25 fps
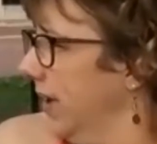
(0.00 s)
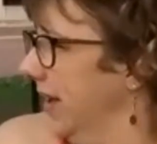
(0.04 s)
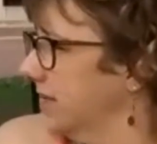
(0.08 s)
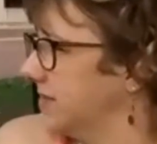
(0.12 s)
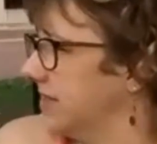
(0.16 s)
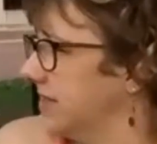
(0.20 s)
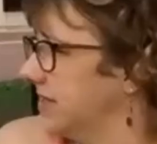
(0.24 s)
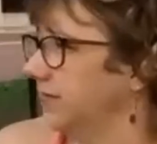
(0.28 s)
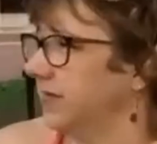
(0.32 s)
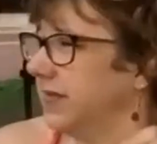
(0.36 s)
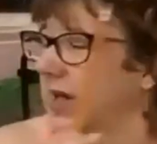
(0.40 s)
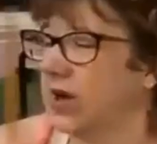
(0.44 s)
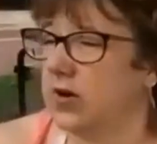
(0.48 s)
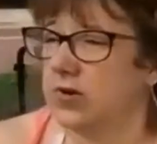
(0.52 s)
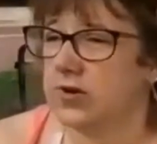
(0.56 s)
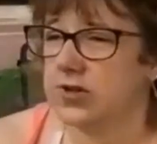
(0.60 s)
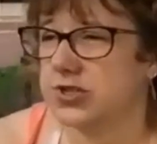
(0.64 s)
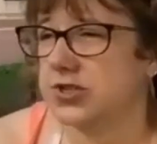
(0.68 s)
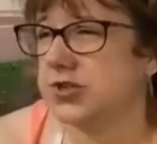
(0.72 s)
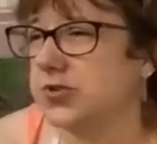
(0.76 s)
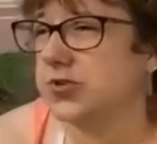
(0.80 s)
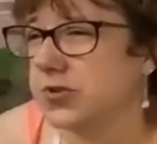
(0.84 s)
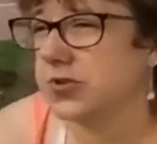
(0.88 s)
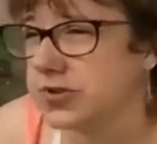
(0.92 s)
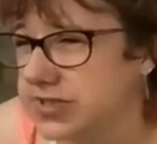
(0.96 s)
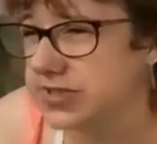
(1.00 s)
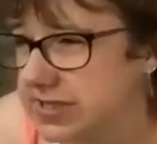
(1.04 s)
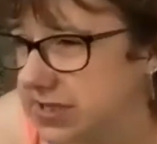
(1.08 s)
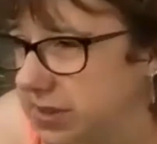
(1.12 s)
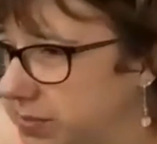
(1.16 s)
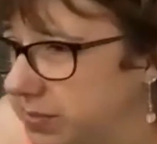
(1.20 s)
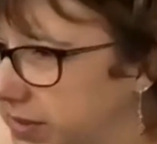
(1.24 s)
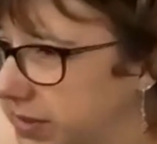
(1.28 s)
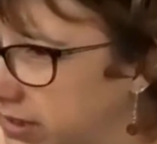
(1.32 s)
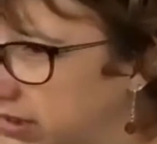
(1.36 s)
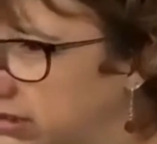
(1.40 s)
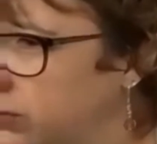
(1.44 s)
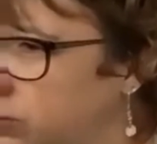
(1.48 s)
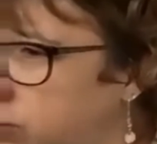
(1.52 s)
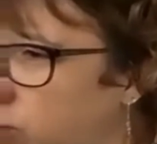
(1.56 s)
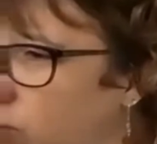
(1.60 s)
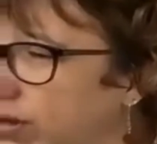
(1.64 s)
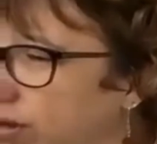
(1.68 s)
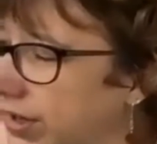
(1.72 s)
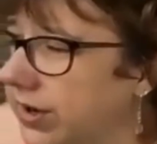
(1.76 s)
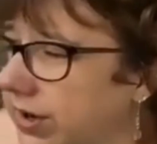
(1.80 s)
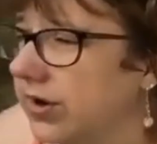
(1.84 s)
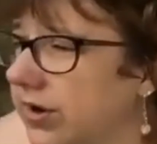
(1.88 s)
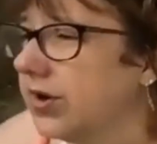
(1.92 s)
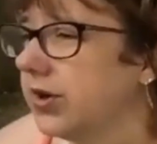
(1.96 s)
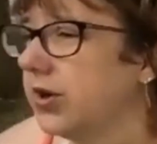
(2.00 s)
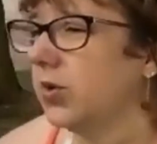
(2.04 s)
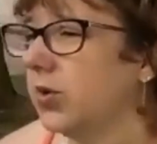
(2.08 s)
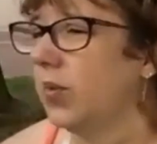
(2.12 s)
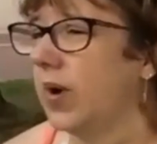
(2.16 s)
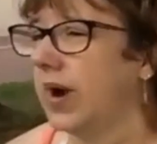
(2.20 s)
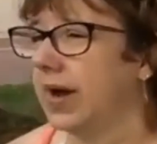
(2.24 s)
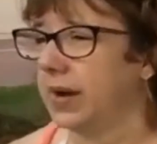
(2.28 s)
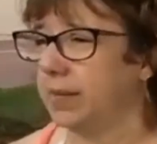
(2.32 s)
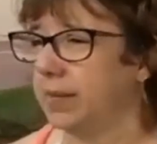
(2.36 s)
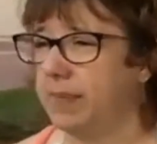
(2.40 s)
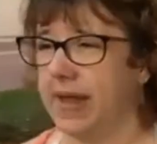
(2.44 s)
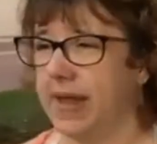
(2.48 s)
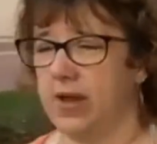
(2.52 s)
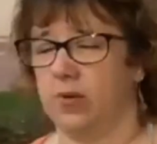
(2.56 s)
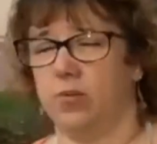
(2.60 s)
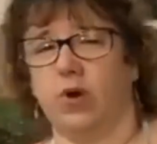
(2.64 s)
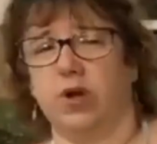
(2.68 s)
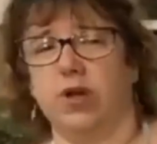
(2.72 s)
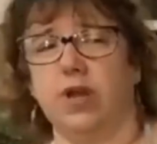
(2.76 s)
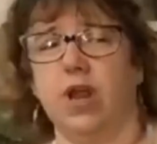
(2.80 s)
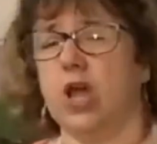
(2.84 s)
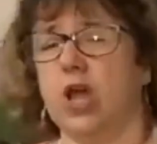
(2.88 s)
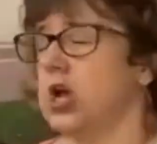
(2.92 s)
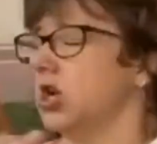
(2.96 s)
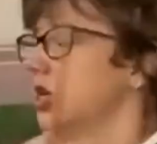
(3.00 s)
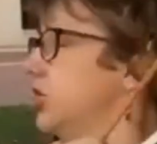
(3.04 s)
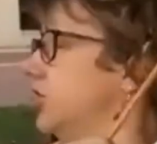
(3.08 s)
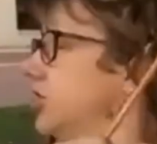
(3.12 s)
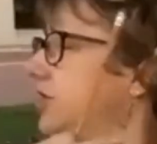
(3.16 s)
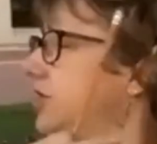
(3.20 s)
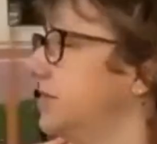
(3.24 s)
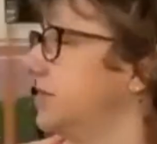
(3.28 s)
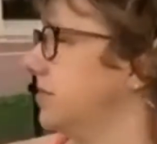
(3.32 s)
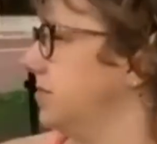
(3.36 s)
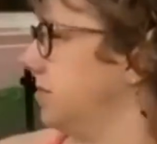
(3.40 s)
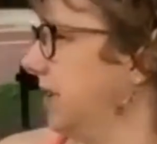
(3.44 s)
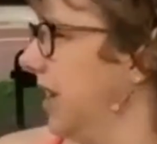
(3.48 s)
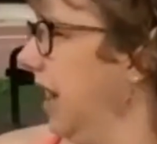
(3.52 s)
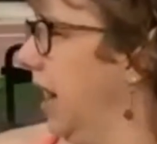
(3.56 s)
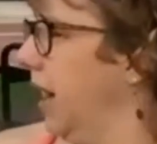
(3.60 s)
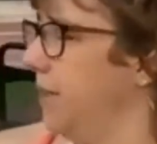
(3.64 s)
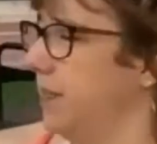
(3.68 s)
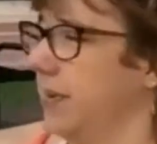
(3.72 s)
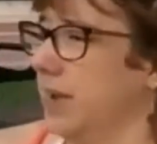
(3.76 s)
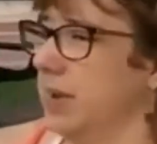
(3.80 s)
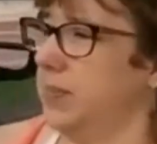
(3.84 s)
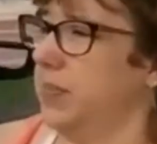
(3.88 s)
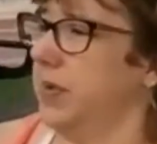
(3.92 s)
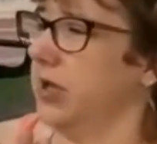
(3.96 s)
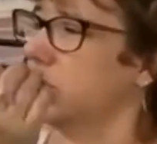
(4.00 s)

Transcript: have sunflowers or it's the middle of winter and you want to paint one, just copy a